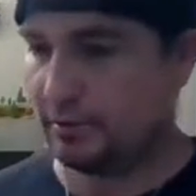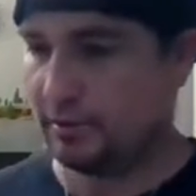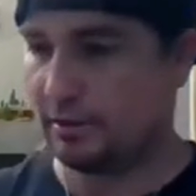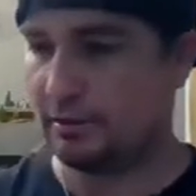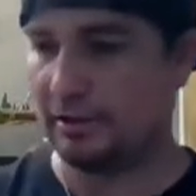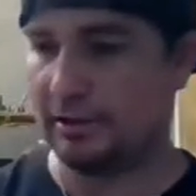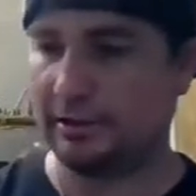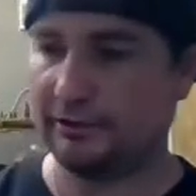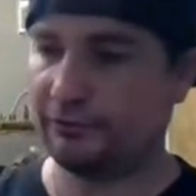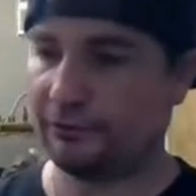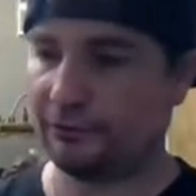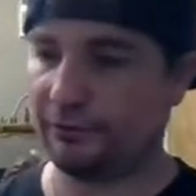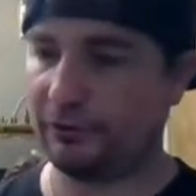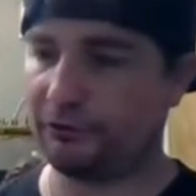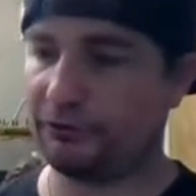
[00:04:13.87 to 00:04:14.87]
All right, so
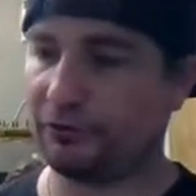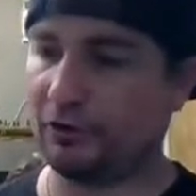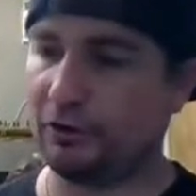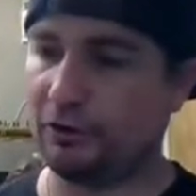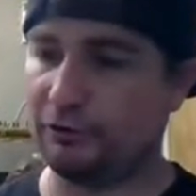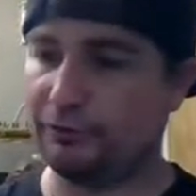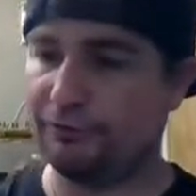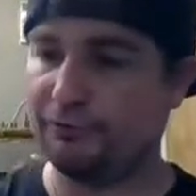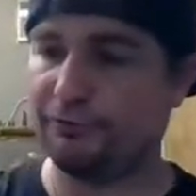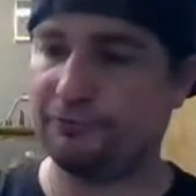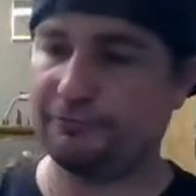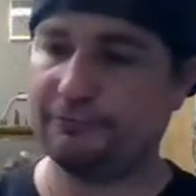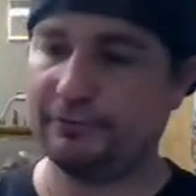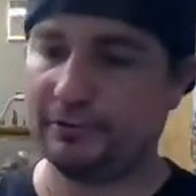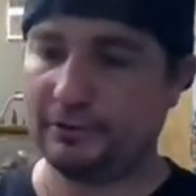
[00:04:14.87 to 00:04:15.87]
first off,
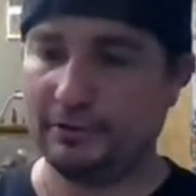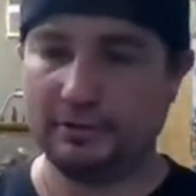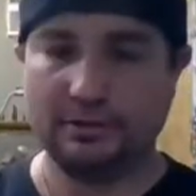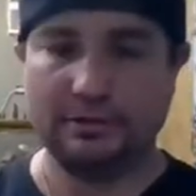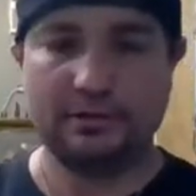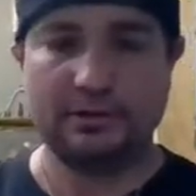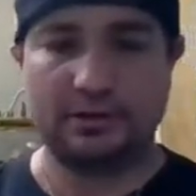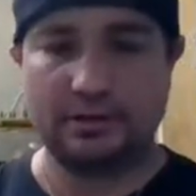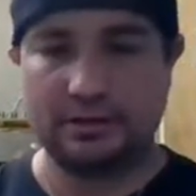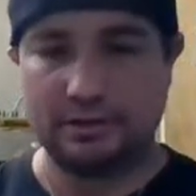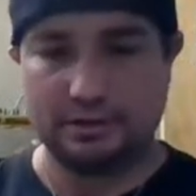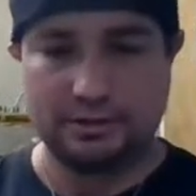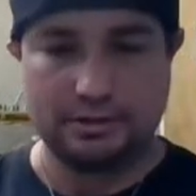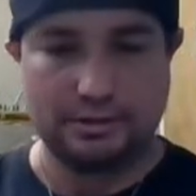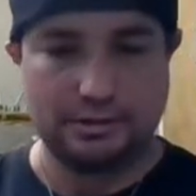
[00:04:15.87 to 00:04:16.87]

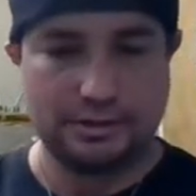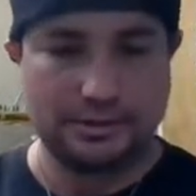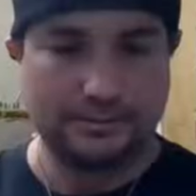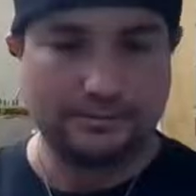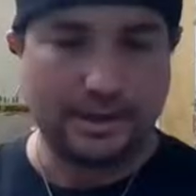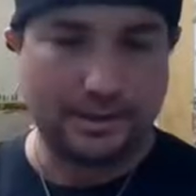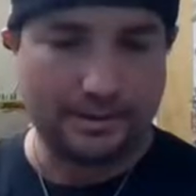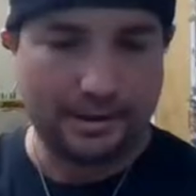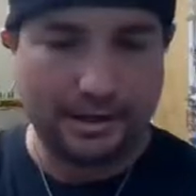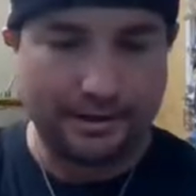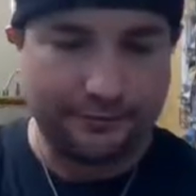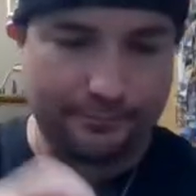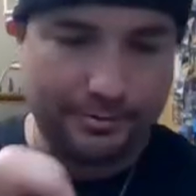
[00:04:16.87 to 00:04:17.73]
I've